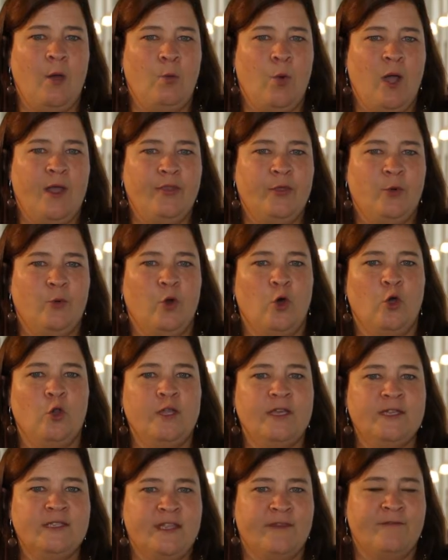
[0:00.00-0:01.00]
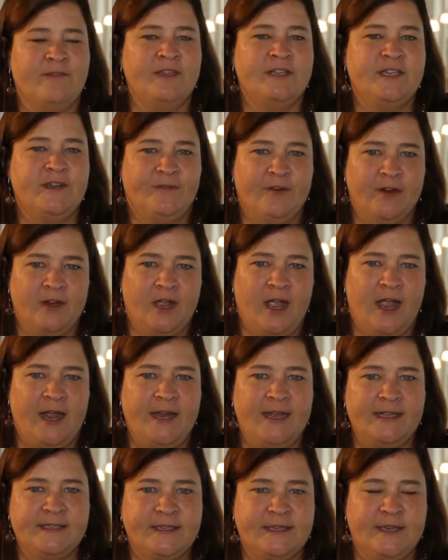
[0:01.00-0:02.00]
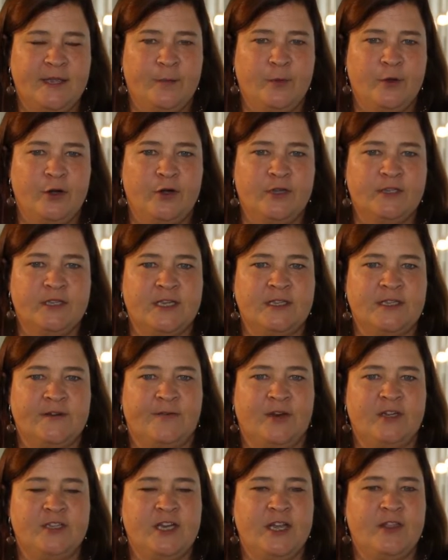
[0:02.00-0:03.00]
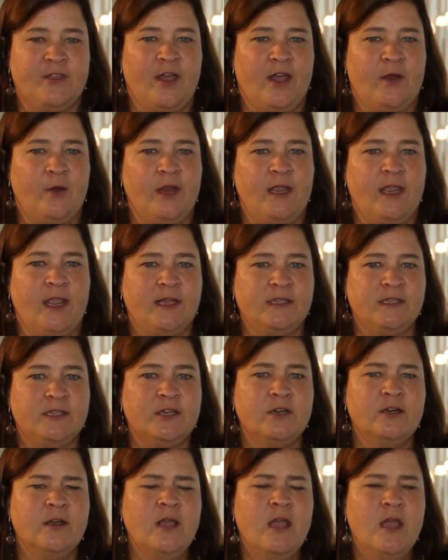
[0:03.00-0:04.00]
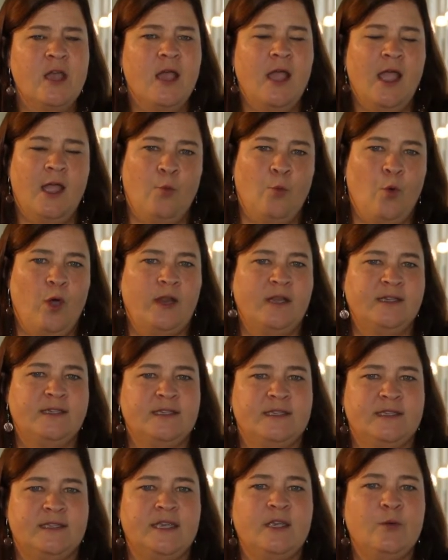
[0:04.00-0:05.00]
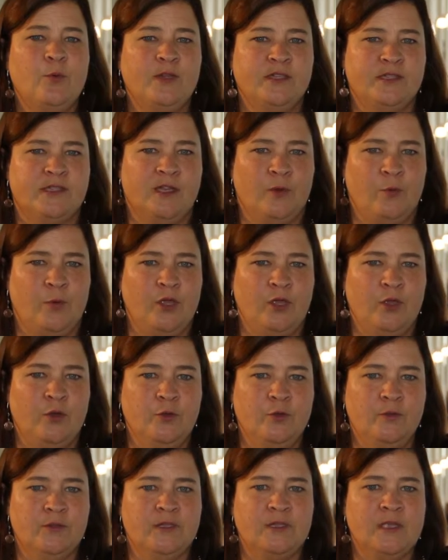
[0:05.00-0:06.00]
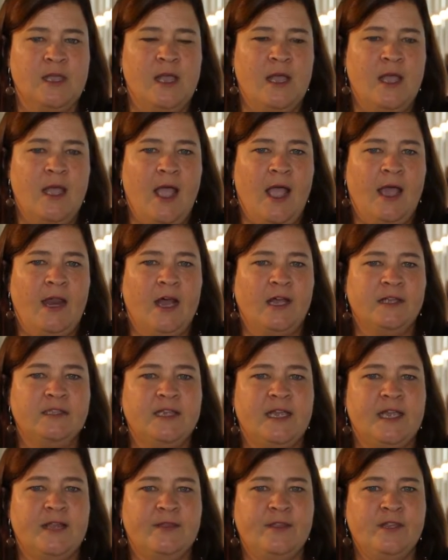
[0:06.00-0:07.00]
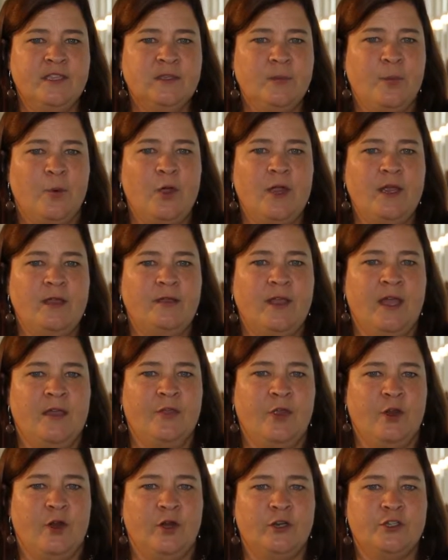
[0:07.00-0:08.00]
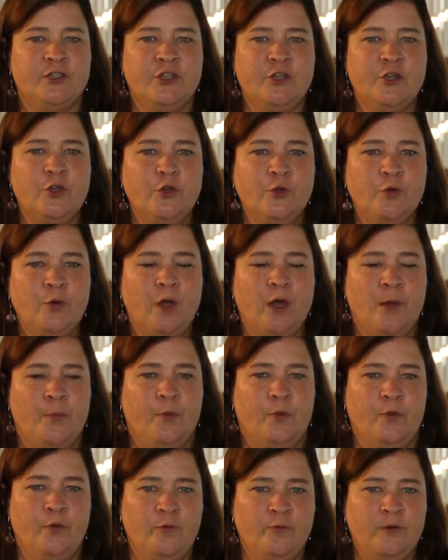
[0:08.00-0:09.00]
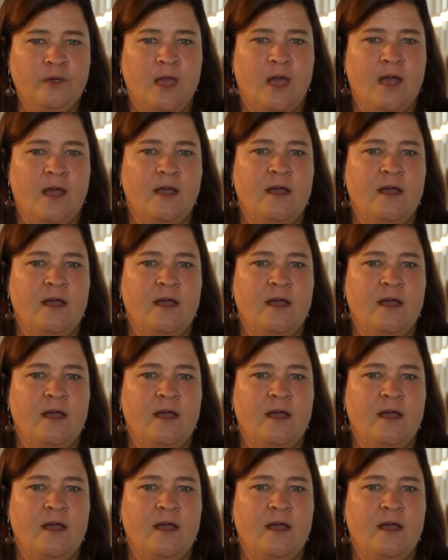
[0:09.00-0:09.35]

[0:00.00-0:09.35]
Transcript: what the role is of the different kinase inhibitors in differentiated thyroid cancer and what is the sequence that we use. And I'll say at this point that there are two approved